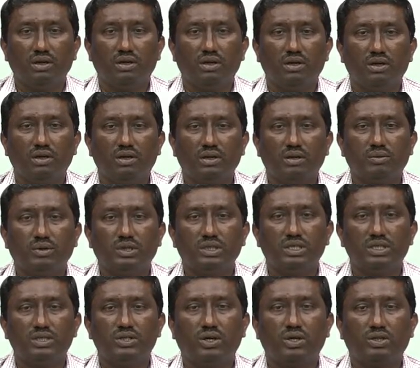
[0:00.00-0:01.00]
the
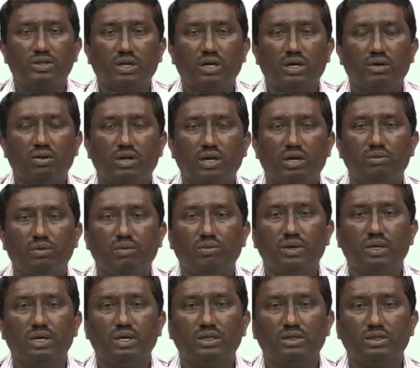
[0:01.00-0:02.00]
present short circuit
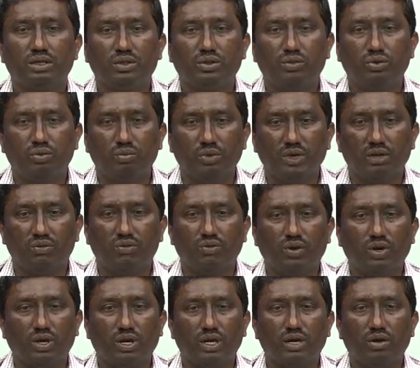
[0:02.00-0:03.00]
capability should be
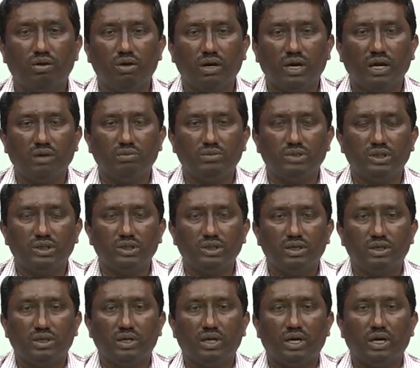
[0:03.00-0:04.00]
40 kilo amps,
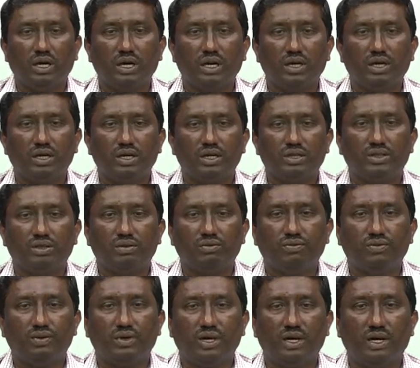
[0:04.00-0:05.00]
and in case
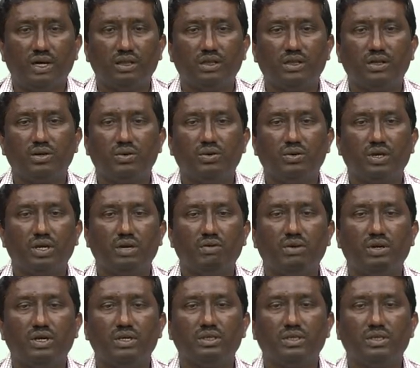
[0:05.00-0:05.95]
of 132 kV it is